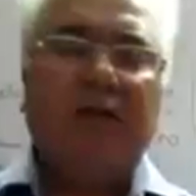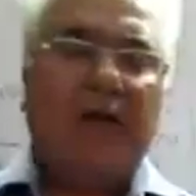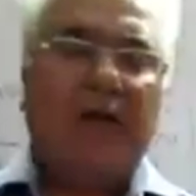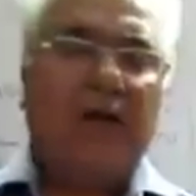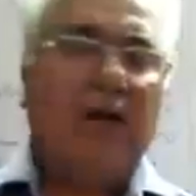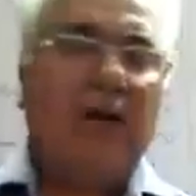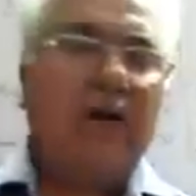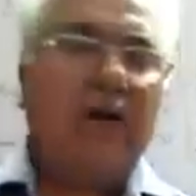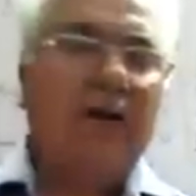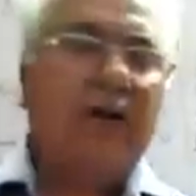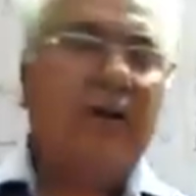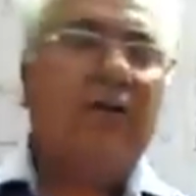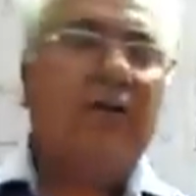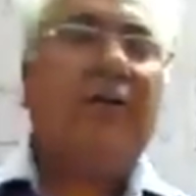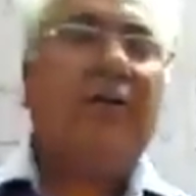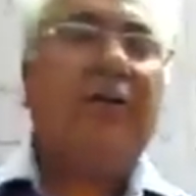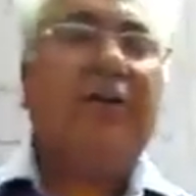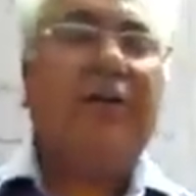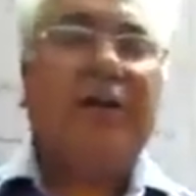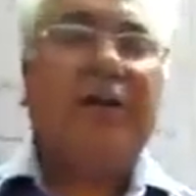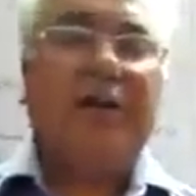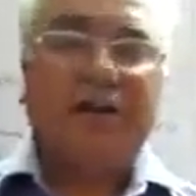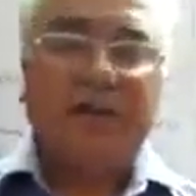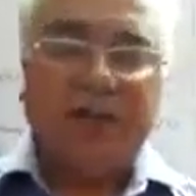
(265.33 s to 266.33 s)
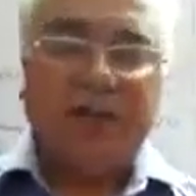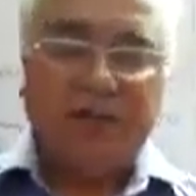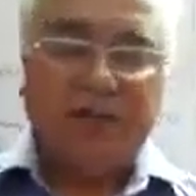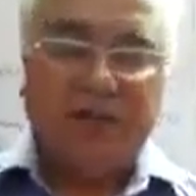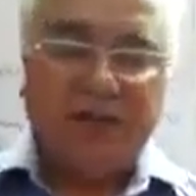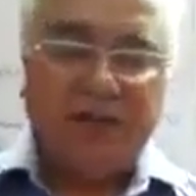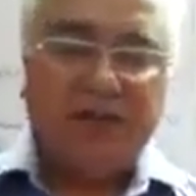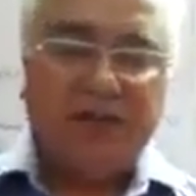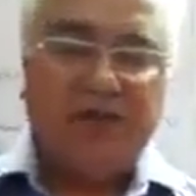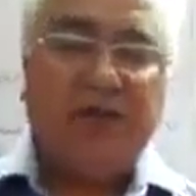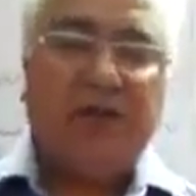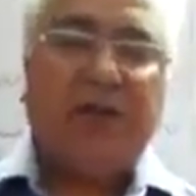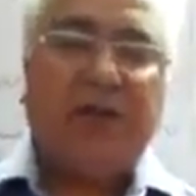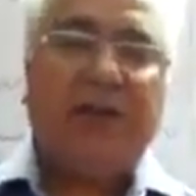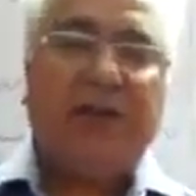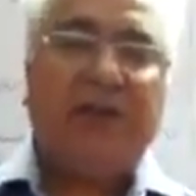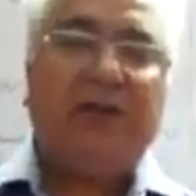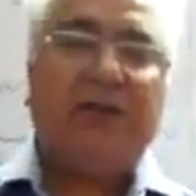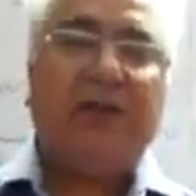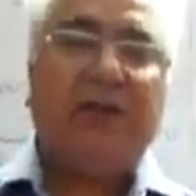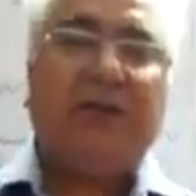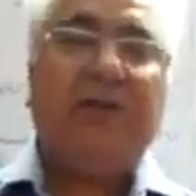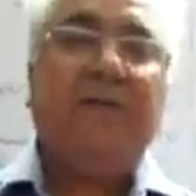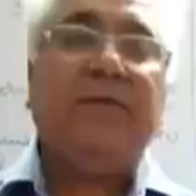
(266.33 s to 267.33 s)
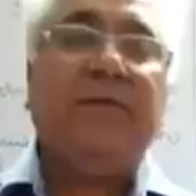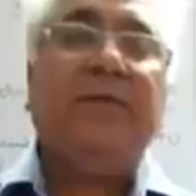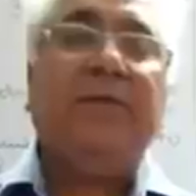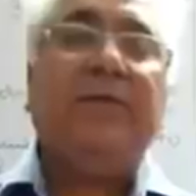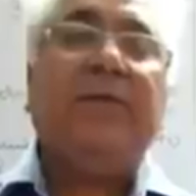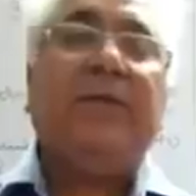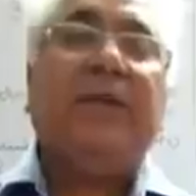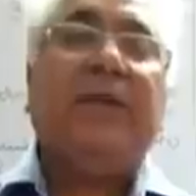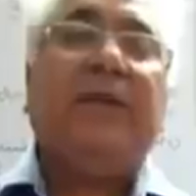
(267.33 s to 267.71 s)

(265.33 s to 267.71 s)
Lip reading: or in other words we can say